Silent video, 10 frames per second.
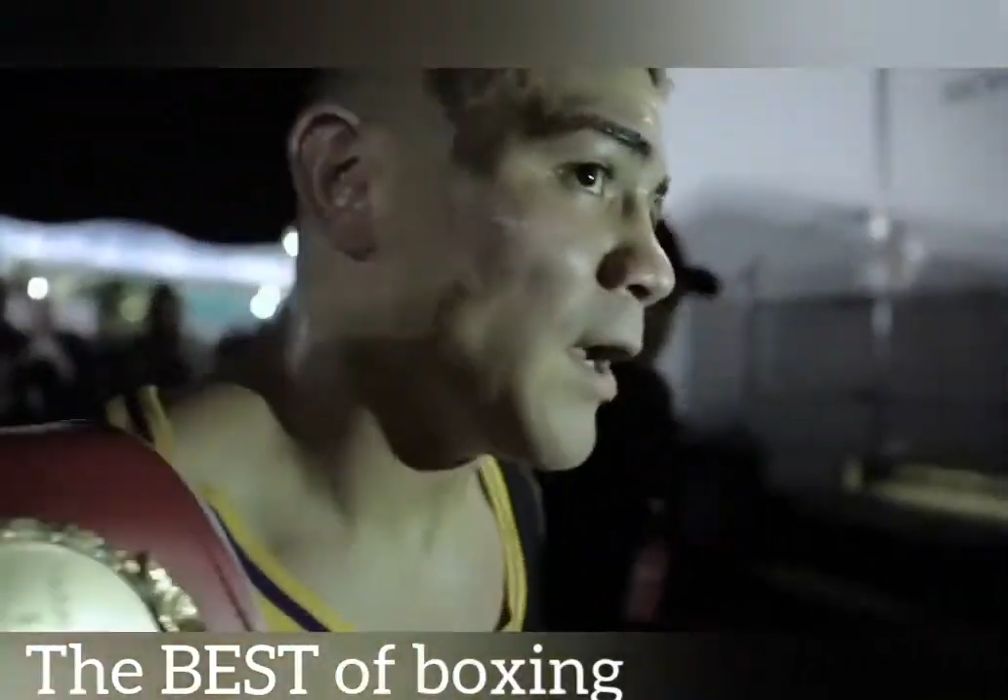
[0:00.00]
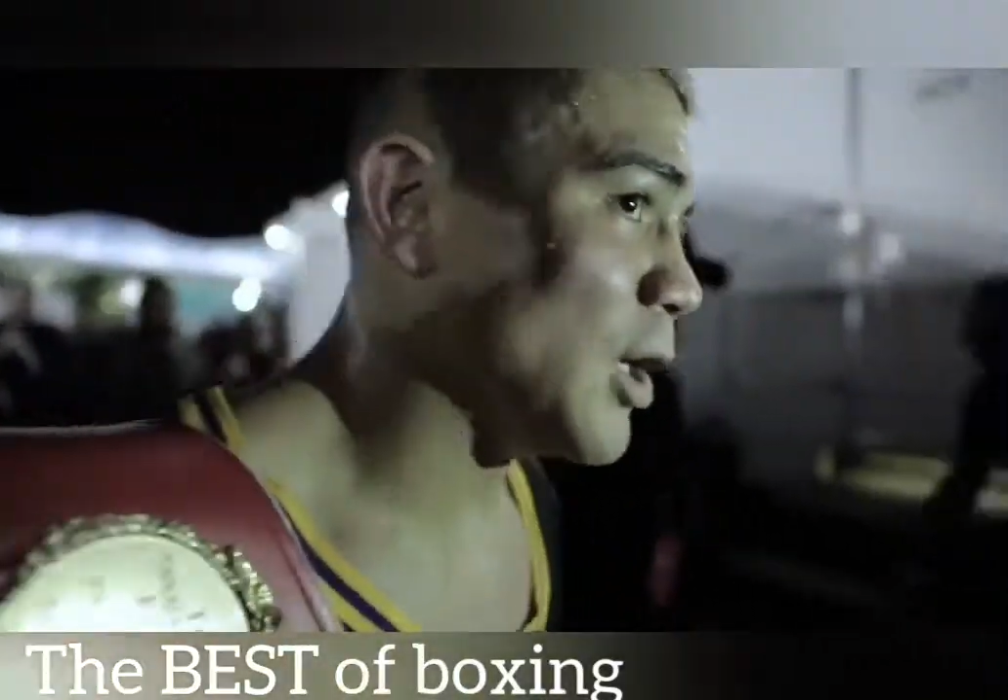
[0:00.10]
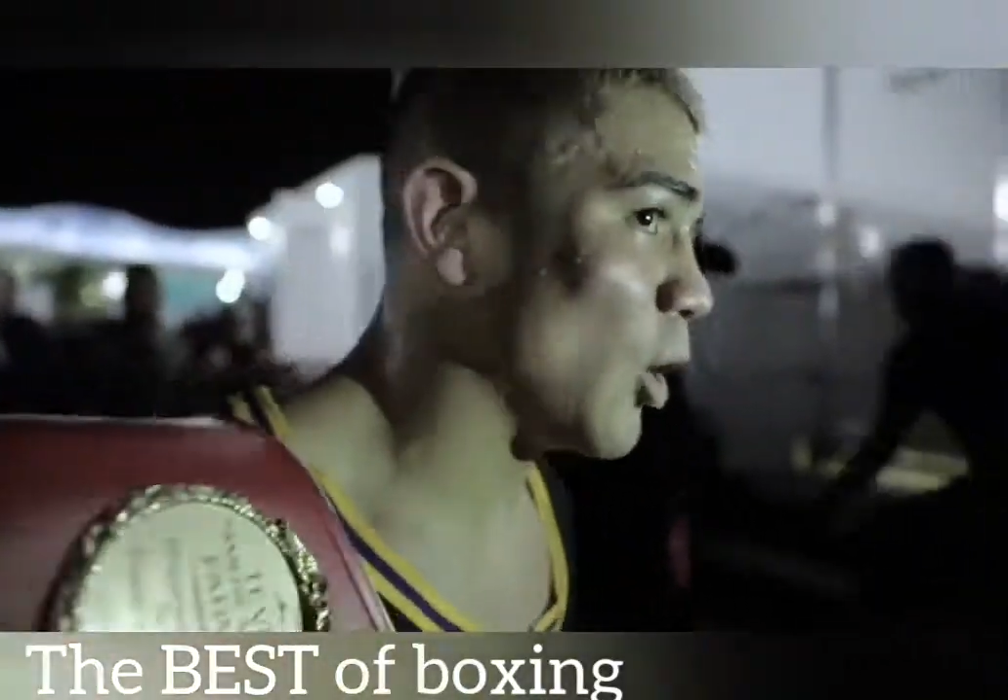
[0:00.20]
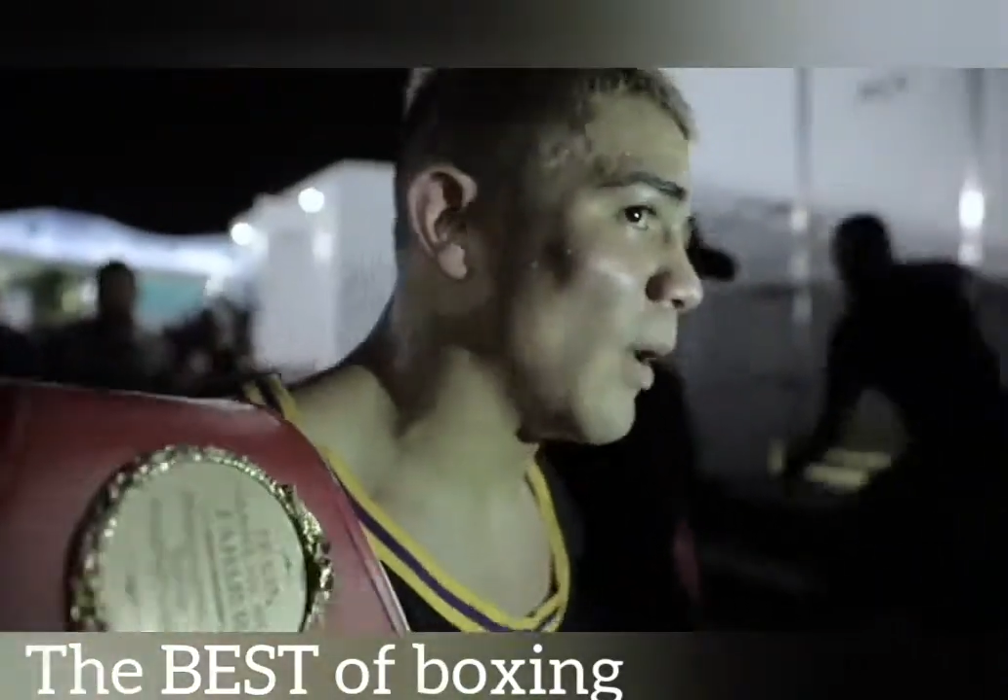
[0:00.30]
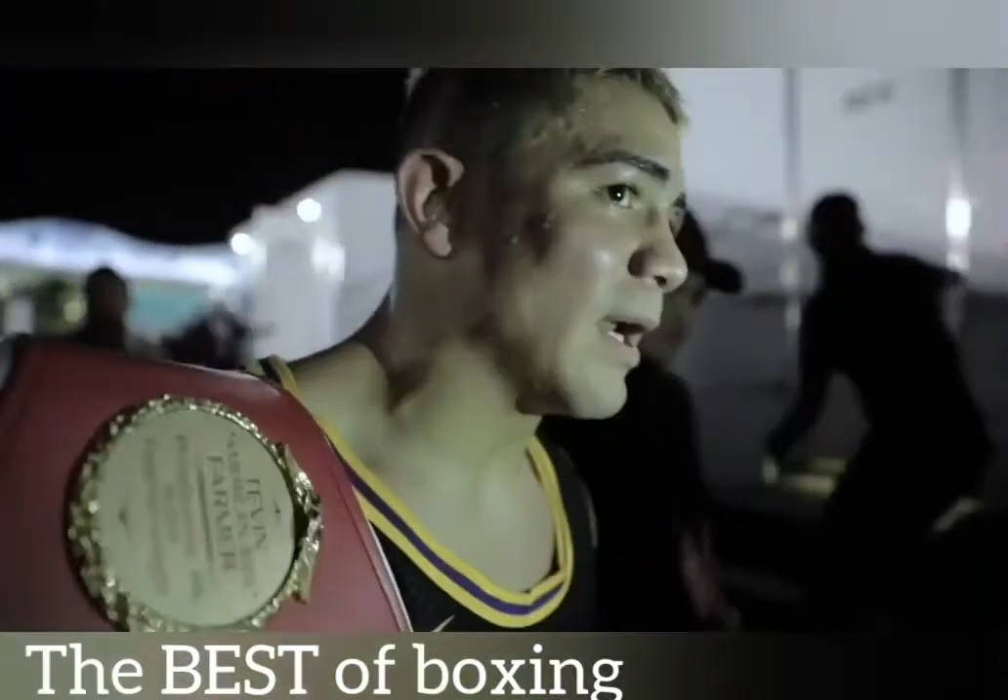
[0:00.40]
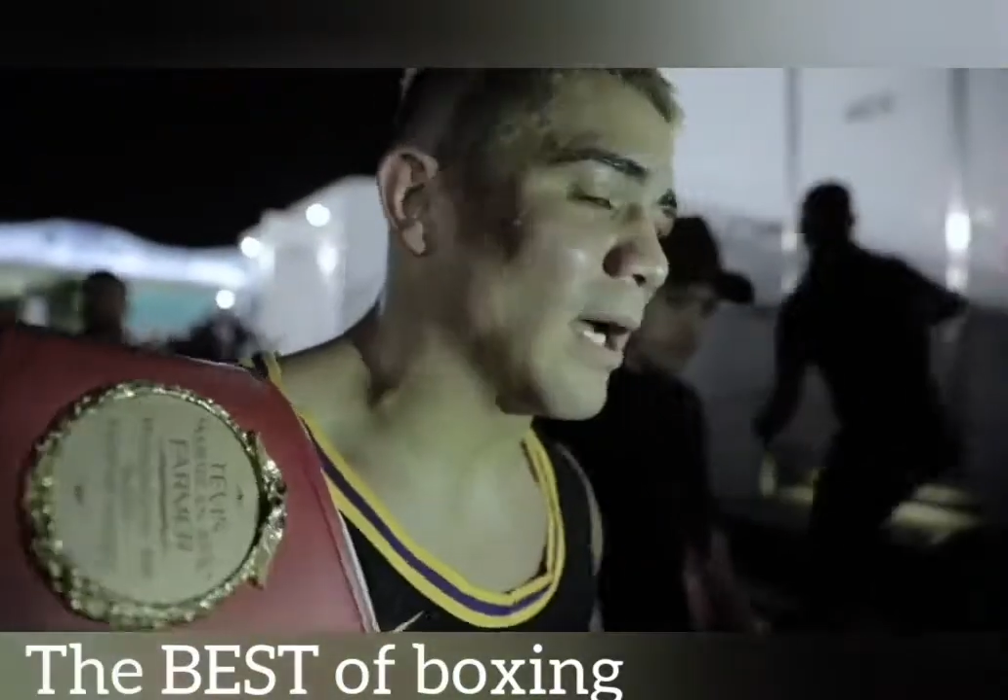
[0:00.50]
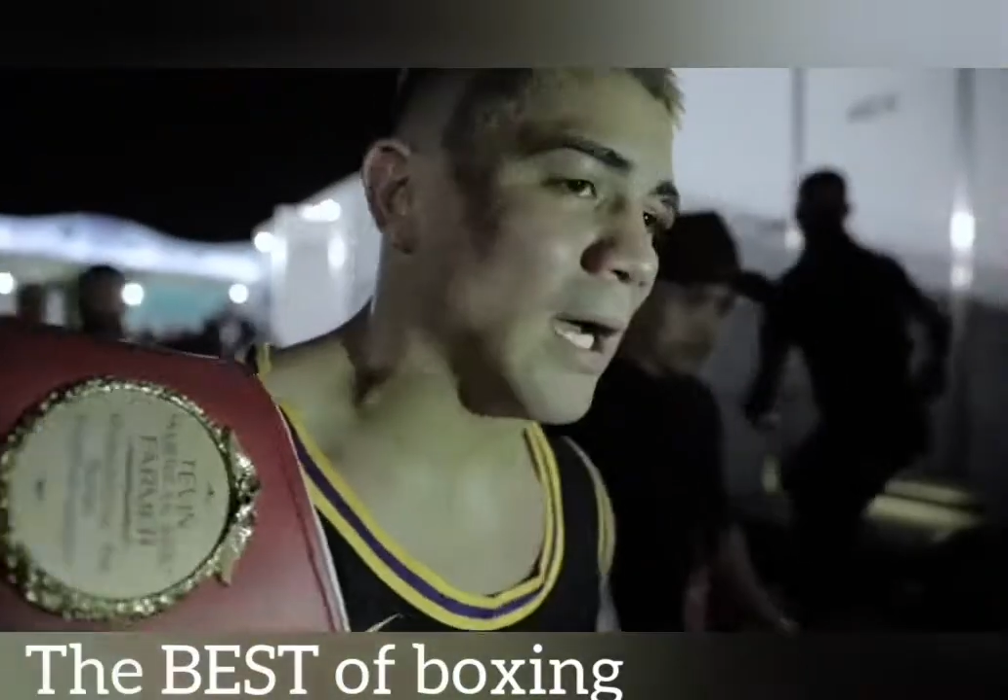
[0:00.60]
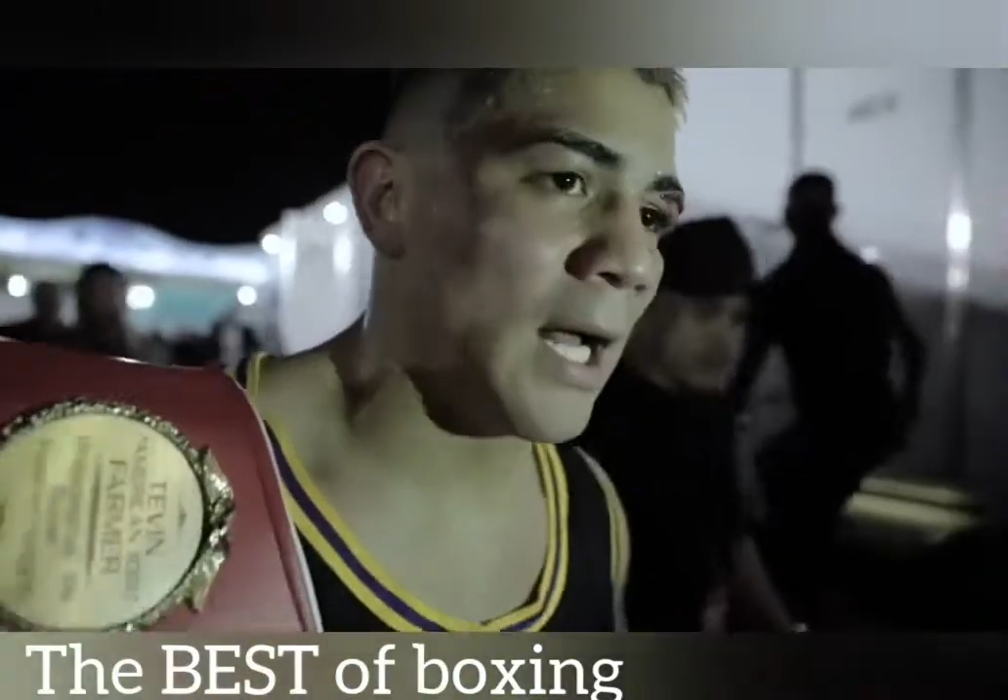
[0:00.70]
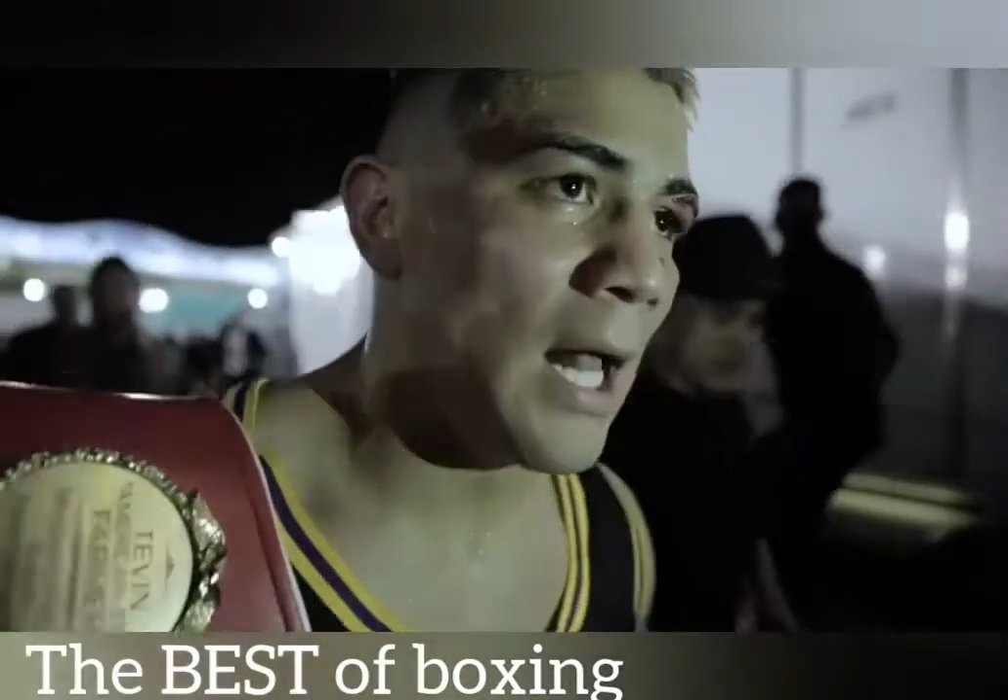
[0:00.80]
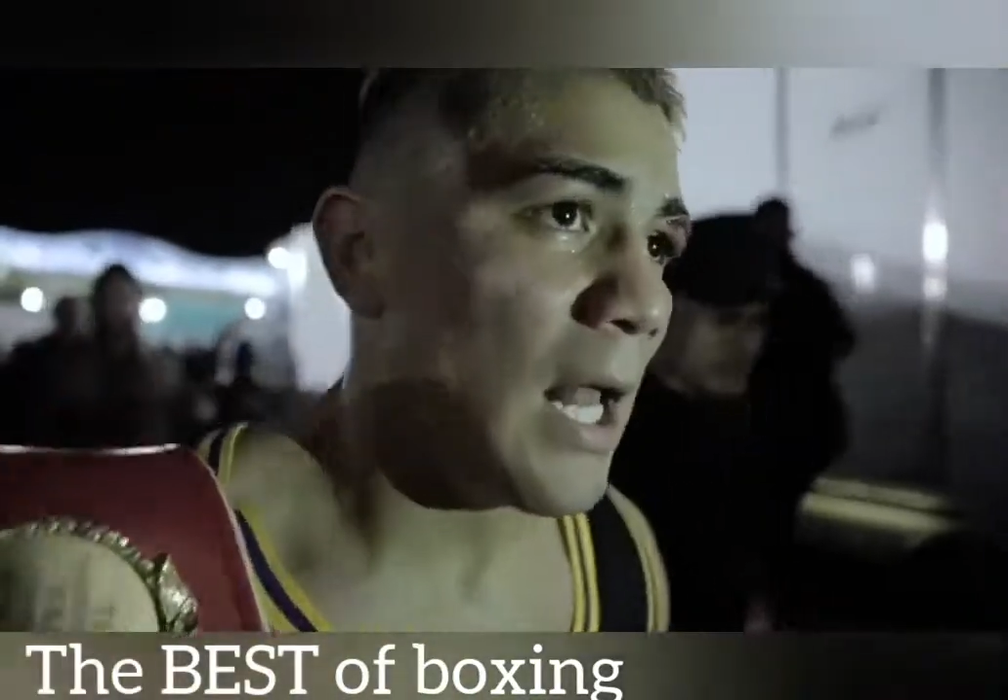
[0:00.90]
You know what? Uh,
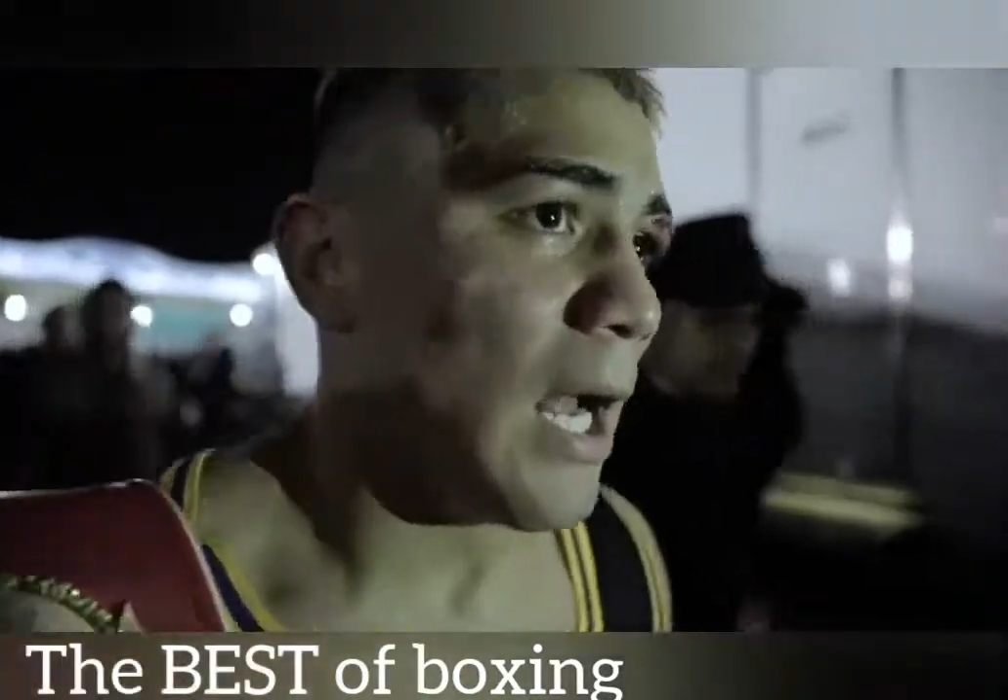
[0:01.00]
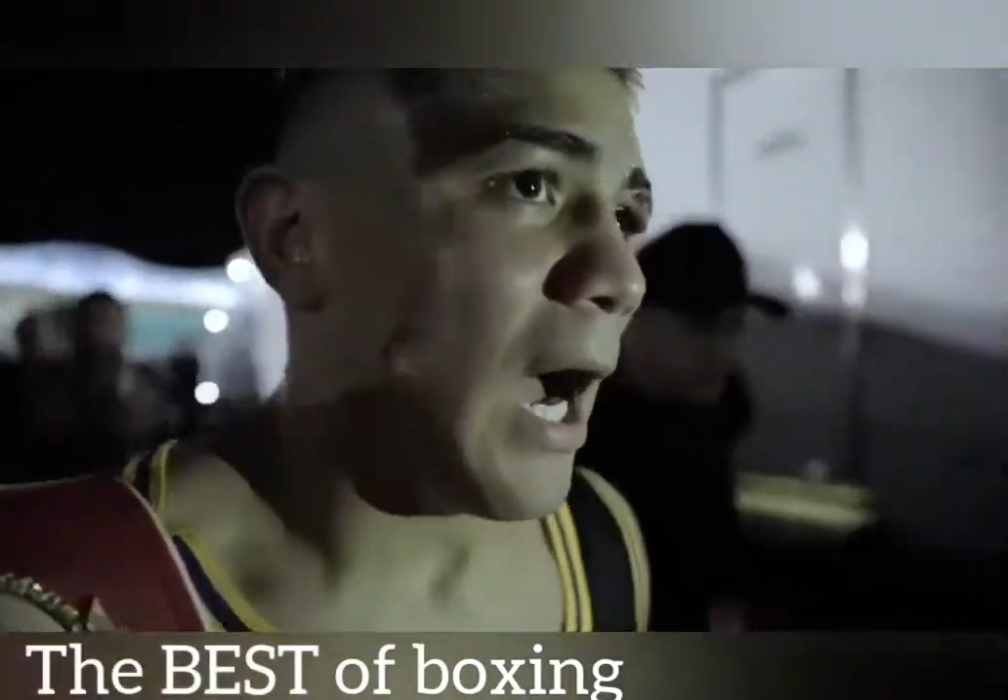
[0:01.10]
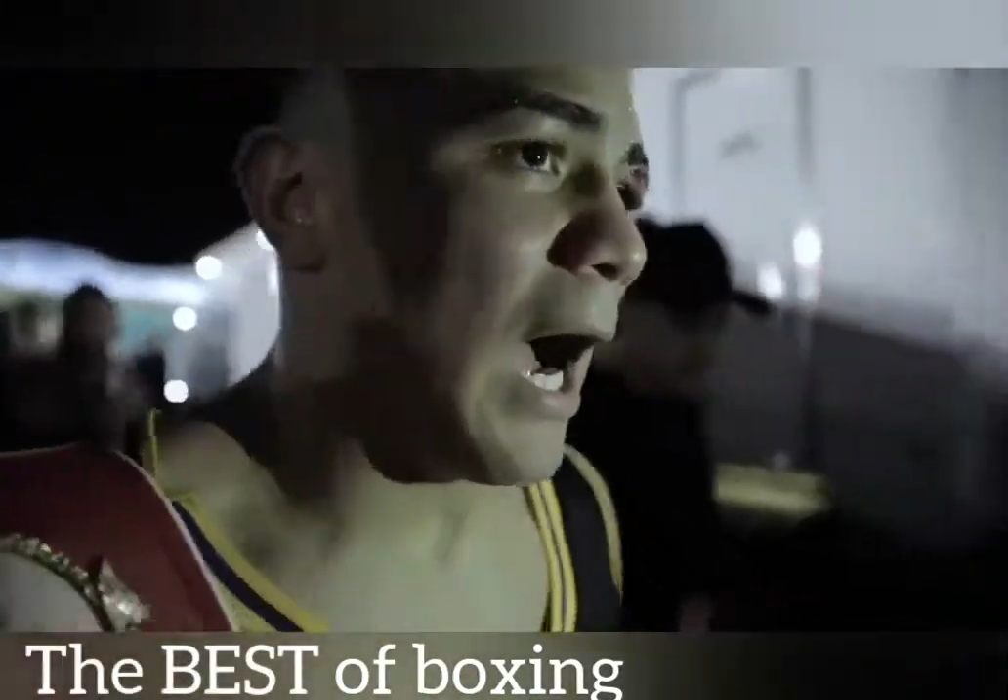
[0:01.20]
I